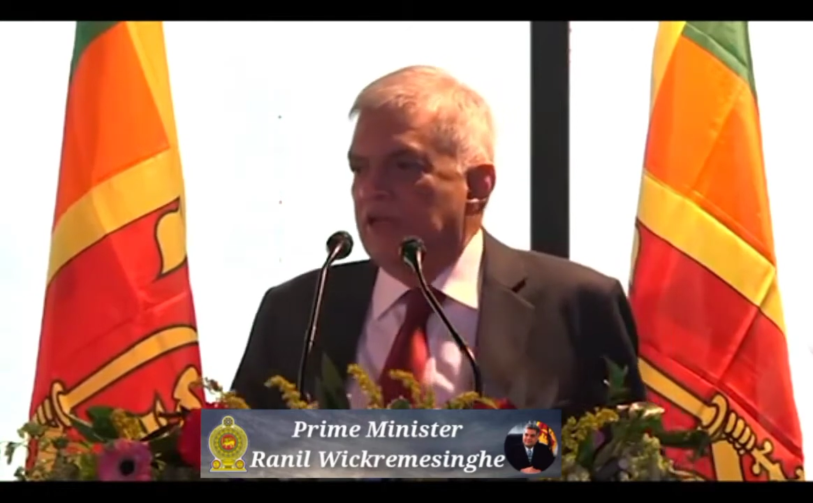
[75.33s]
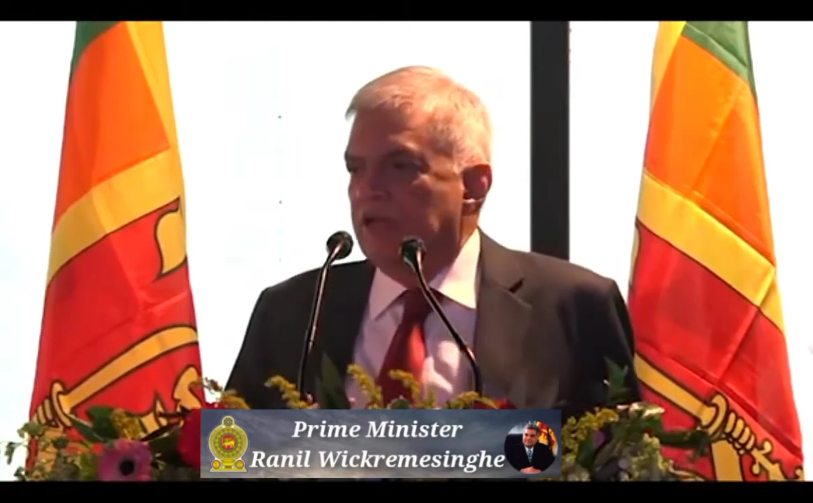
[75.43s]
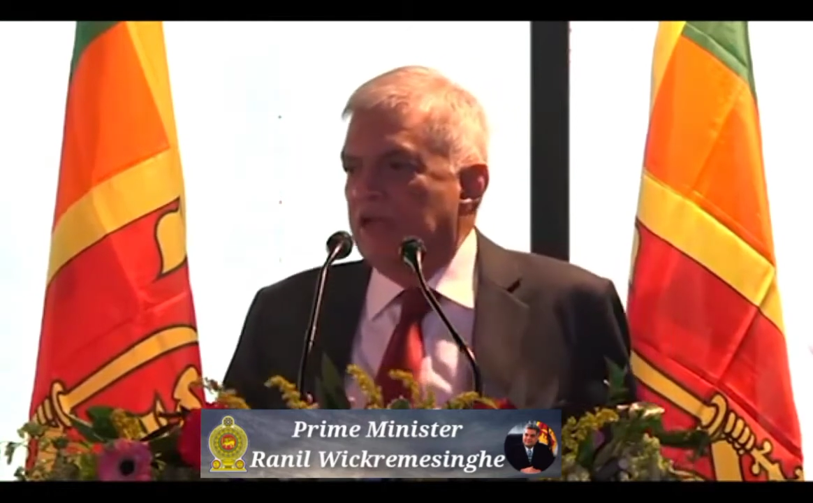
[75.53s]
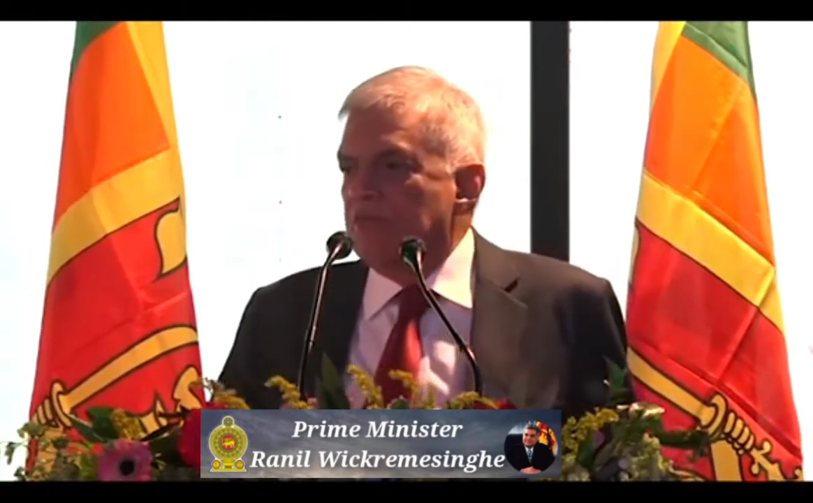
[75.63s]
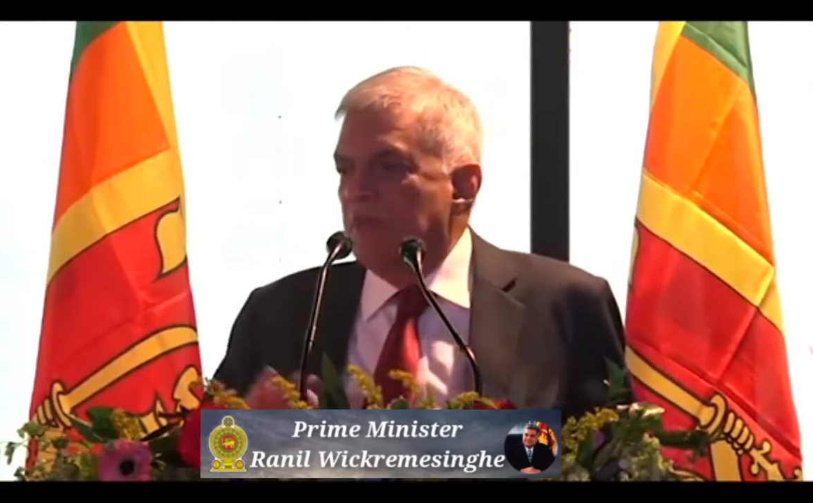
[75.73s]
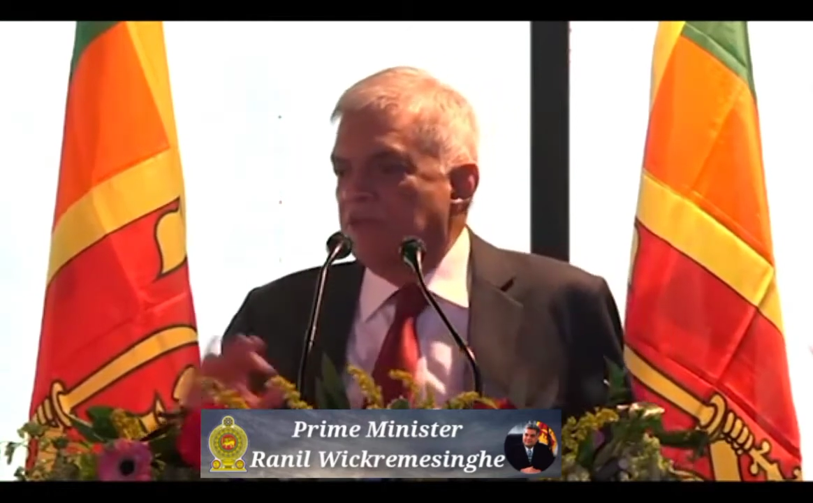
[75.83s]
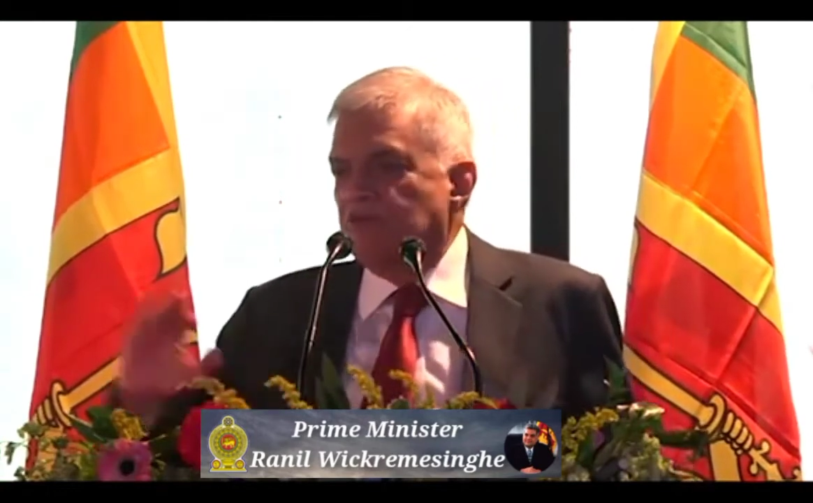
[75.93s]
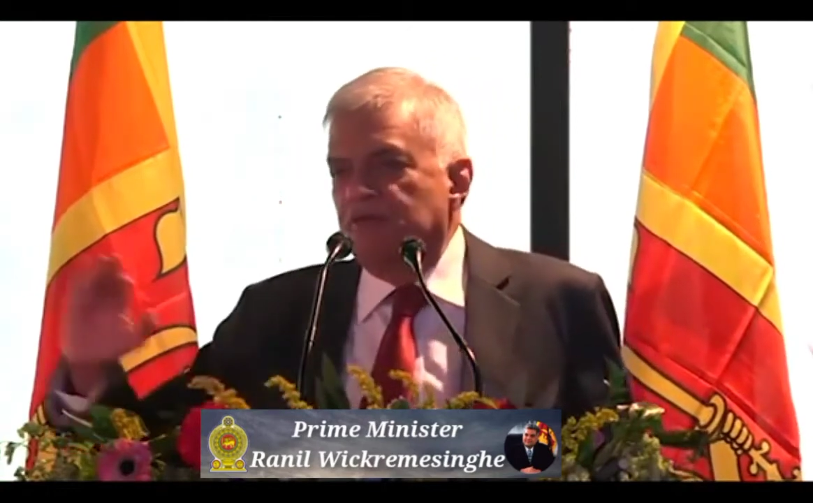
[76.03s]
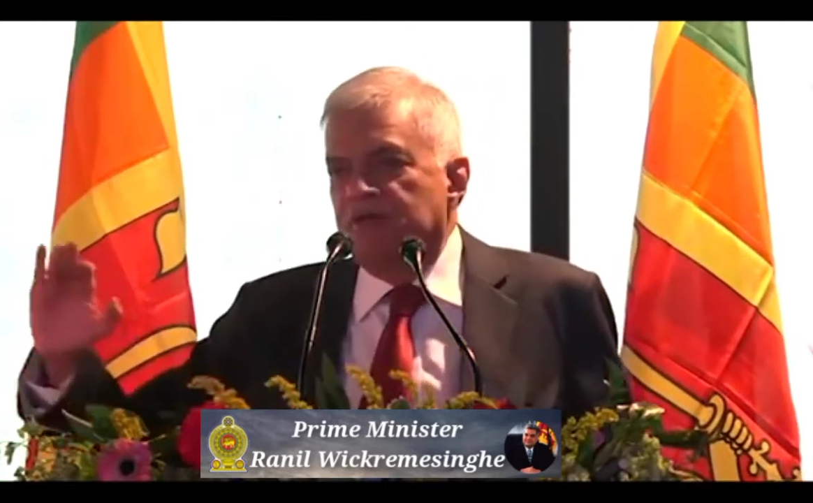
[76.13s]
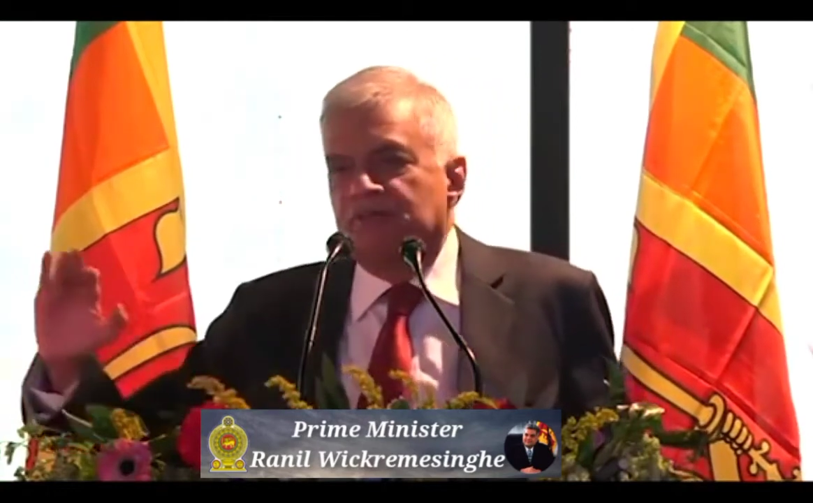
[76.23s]
will get
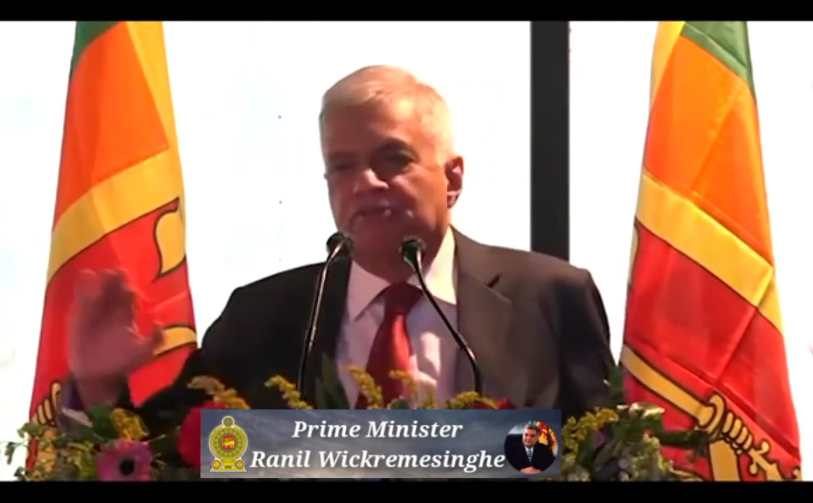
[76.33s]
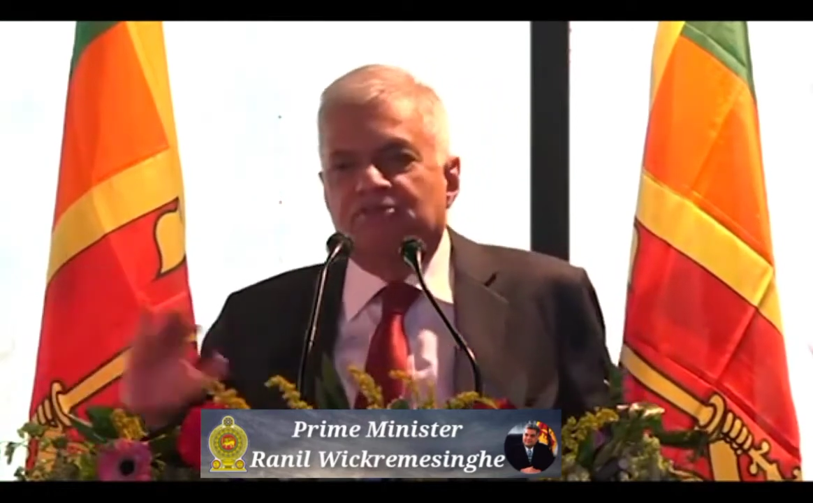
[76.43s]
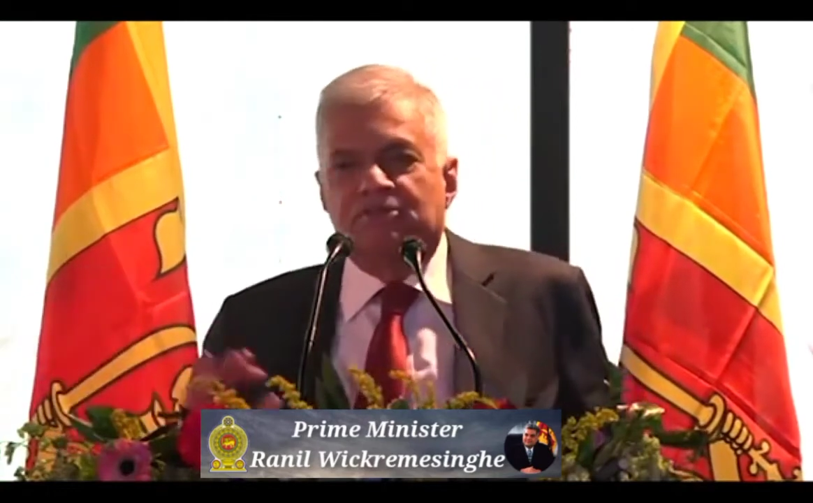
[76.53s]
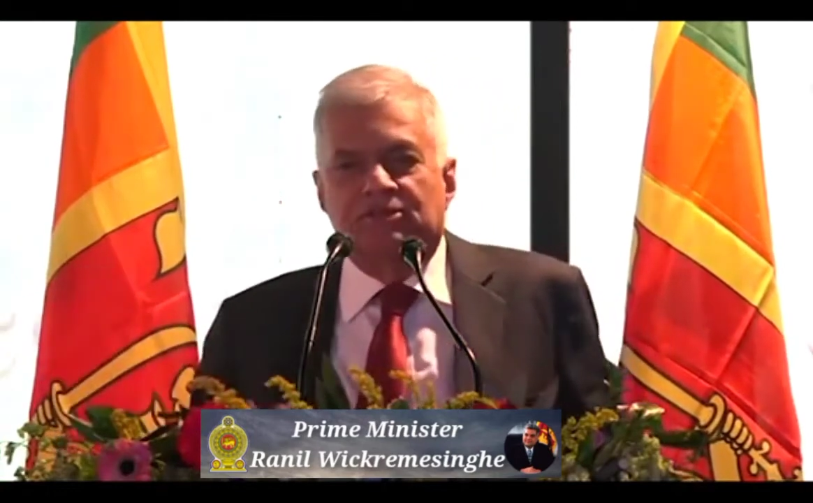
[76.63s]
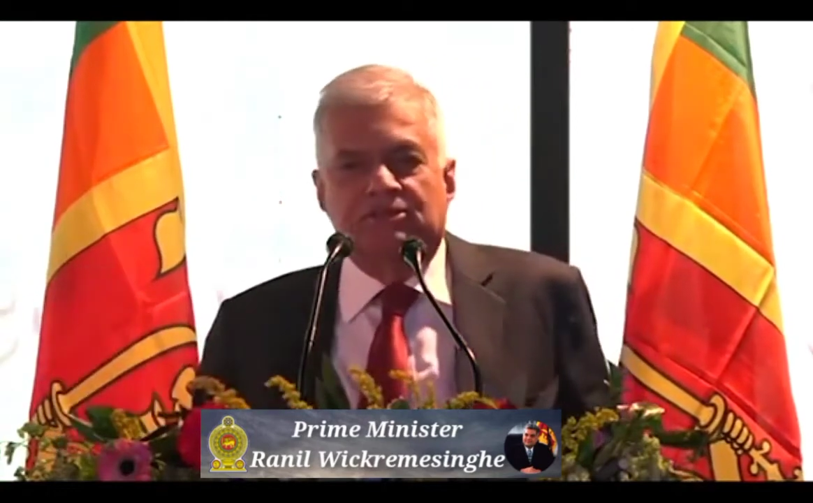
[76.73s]
much worse